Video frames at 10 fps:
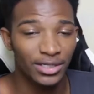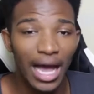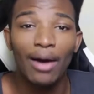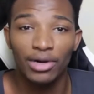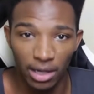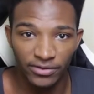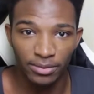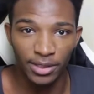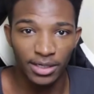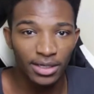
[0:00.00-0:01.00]
Because I would love
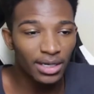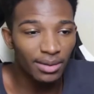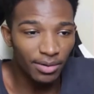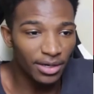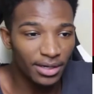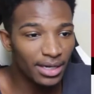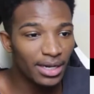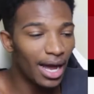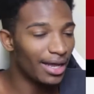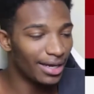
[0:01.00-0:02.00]
to be, but
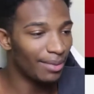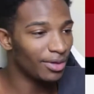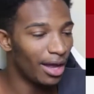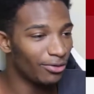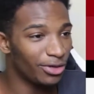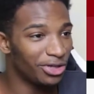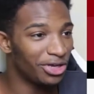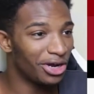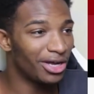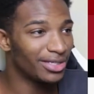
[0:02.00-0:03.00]
I, I'm not really
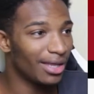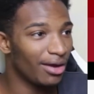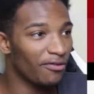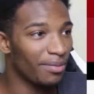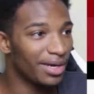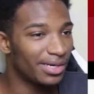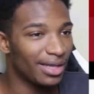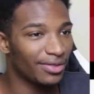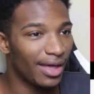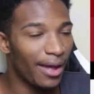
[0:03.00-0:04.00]
good at hunting down information
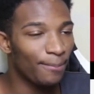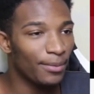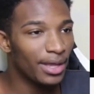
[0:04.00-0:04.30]
like that.